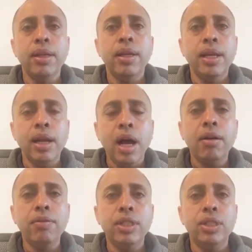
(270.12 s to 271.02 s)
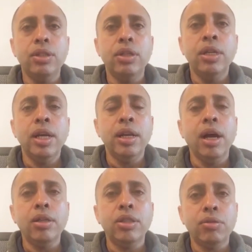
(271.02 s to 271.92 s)
And our vision and
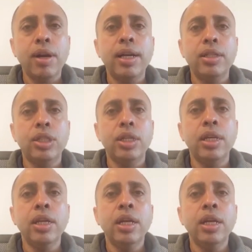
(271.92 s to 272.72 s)
our strategy